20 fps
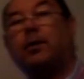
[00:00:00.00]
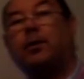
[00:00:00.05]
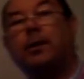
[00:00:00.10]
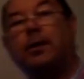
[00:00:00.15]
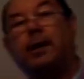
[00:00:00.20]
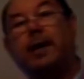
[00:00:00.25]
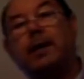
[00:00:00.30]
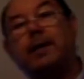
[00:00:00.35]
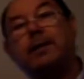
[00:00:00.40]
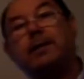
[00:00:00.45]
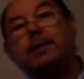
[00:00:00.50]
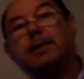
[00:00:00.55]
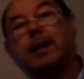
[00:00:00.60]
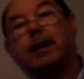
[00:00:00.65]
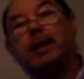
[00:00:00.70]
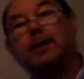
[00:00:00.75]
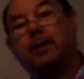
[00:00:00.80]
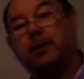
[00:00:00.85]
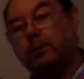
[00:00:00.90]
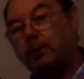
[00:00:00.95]
on the
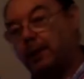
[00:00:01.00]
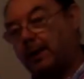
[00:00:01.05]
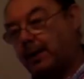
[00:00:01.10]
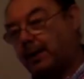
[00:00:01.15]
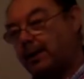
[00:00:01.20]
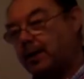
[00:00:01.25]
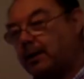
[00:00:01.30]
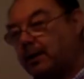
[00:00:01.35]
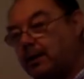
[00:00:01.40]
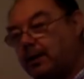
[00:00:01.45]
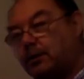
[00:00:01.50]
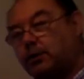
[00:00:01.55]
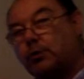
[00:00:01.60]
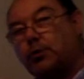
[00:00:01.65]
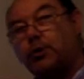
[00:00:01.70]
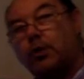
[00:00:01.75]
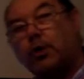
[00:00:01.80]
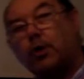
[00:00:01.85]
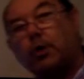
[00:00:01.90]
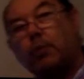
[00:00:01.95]
inside of the wire,
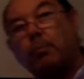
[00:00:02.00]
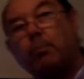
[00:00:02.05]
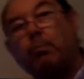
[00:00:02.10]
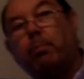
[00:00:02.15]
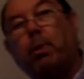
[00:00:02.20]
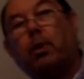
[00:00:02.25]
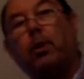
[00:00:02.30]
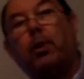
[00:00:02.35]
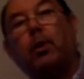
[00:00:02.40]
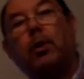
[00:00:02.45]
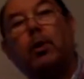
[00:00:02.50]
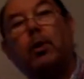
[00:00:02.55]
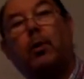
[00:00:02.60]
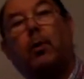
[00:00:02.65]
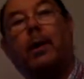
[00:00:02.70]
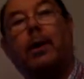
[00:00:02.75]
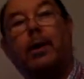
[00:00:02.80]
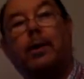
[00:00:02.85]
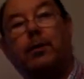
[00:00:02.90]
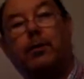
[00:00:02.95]
so you can pull the
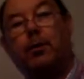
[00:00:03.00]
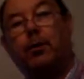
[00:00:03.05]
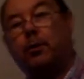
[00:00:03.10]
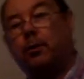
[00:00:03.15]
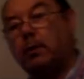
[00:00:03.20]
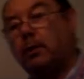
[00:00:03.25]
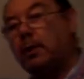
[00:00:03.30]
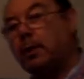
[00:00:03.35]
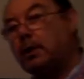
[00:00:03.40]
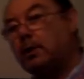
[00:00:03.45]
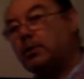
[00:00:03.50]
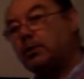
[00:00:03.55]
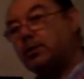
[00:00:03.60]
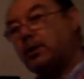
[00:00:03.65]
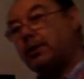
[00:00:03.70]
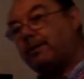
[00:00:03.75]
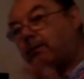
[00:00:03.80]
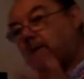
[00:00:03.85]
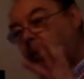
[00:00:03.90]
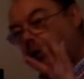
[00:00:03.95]
wire through.
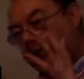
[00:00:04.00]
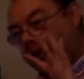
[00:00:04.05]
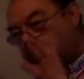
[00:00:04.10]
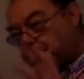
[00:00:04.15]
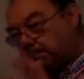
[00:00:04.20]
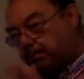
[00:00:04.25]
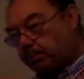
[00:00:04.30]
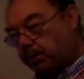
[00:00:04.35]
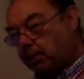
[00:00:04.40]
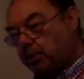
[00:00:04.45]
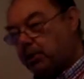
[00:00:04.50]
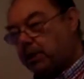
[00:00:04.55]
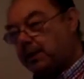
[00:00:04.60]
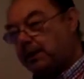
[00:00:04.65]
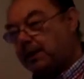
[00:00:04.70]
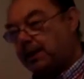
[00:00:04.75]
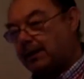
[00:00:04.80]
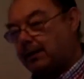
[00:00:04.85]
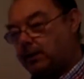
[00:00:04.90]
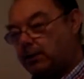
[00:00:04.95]
So you've got this
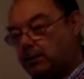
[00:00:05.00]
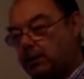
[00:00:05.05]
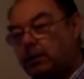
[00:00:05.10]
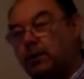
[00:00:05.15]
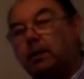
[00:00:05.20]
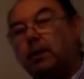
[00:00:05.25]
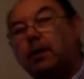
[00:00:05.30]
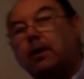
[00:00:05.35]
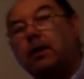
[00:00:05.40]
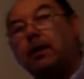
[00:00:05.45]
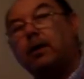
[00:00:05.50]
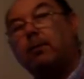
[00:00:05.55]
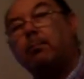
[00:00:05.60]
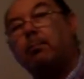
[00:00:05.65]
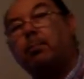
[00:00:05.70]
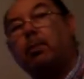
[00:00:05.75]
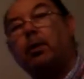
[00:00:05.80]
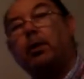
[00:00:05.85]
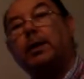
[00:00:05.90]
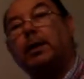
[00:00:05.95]
pushing action and
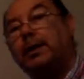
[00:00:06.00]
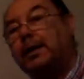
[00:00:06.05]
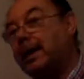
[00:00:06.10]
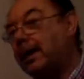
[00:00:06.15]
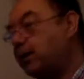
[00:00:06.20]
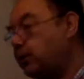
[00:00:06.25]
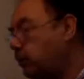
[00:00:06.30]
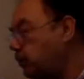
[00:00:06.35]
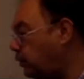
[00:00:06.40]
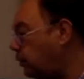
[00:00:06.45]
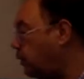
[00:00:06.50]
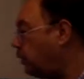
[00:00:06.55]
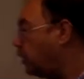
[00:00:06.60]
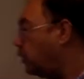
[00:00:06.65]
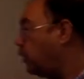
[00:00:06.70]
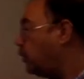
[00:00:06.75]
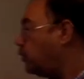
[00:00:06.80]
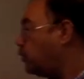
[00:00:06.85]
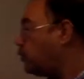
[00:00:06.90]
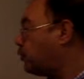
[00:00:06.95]
pulling action,
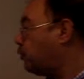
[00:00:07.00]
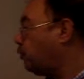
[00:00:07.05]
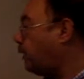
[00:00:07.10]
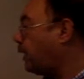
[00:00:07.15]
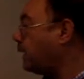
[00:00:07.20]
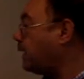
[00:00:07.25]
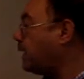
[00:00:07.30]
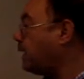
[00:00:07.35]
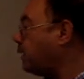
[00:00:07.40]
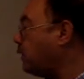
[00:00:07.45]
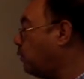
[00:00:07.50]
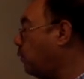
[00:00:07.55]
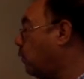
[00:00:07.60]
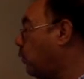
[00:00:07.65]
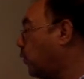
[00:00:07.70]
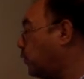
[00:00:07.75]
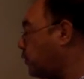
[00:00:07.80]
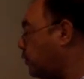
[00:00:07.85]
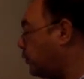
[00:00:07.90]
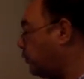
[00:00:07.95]
dragging the
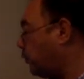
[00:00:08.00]
water